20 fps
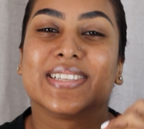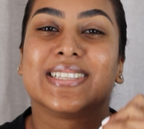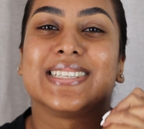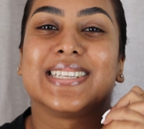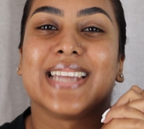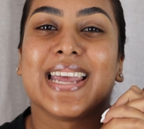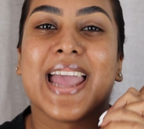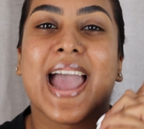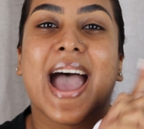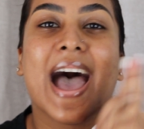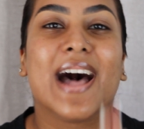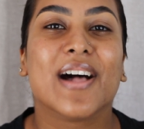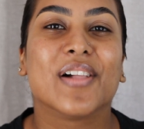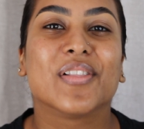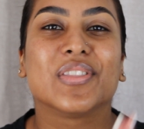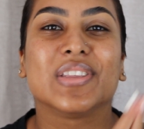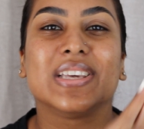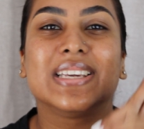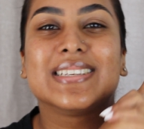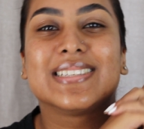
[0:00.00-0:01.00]
stay
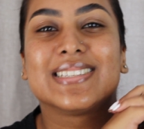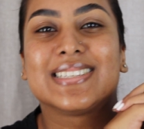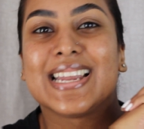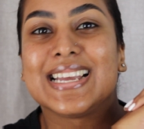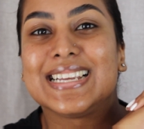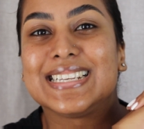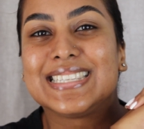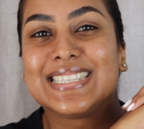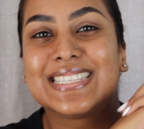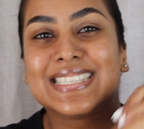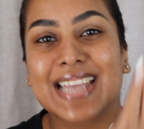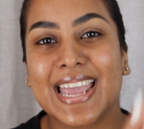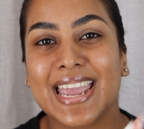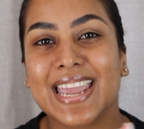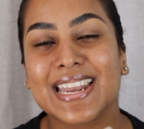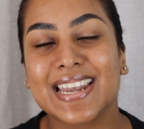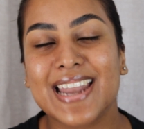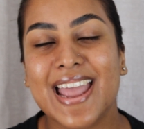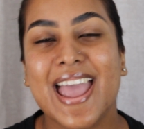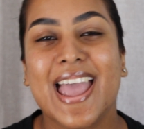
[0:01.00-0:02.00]
healthy, stay
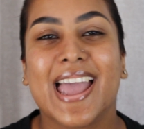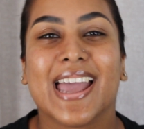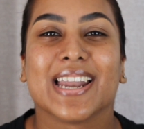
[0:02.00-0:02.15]
sane,